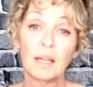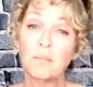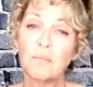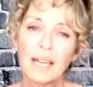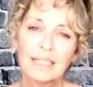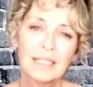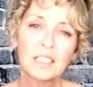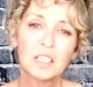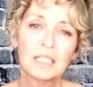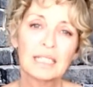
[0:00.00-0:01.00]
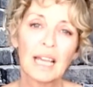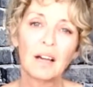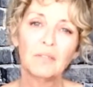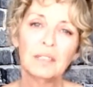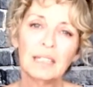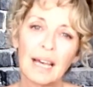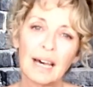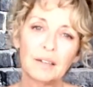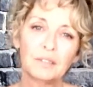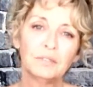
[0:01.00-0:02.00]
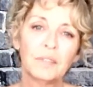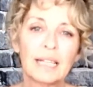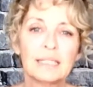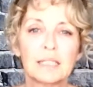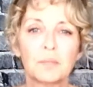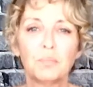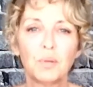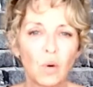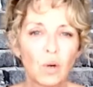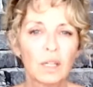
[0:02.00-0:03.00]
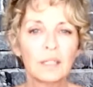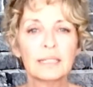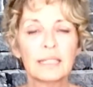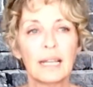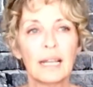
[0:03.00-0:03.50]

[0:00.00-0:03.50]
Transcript: Messages of love and support,